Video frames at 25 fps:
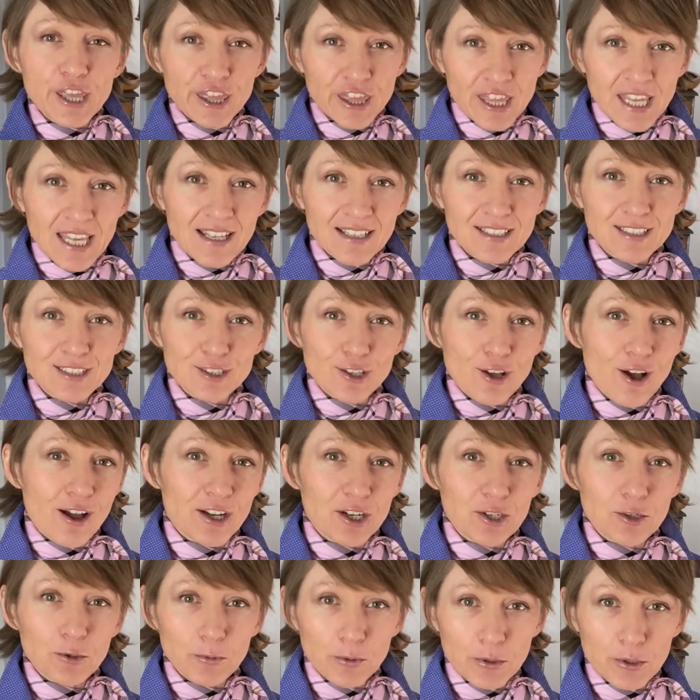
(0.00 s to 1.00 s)
thinks
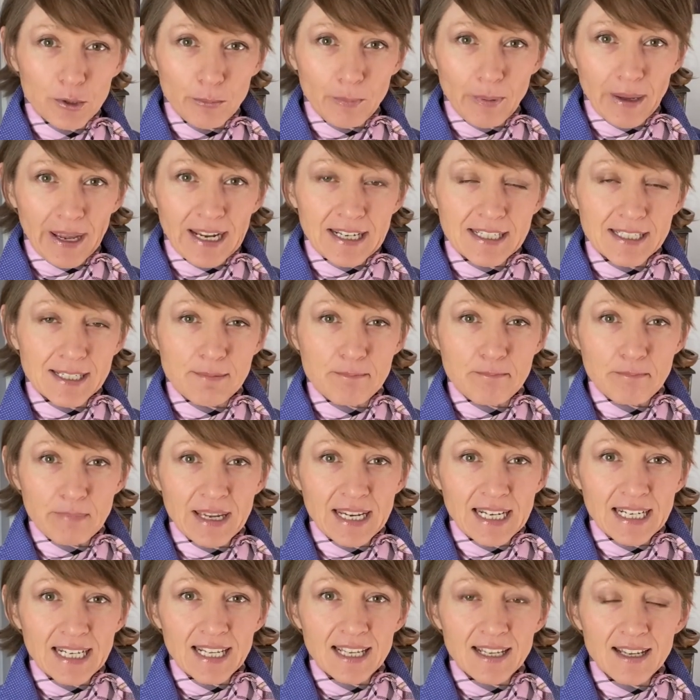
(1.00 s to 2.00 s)
like an oil painter,
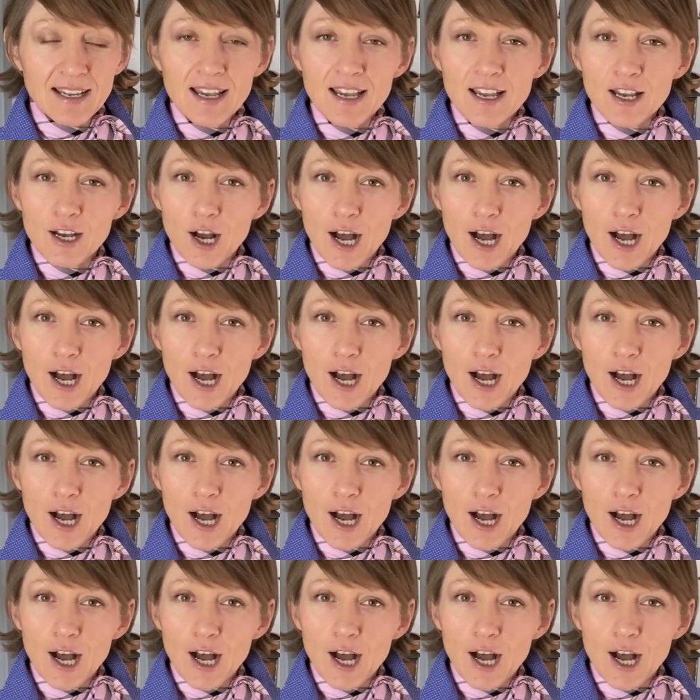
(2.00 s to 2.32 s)
meaning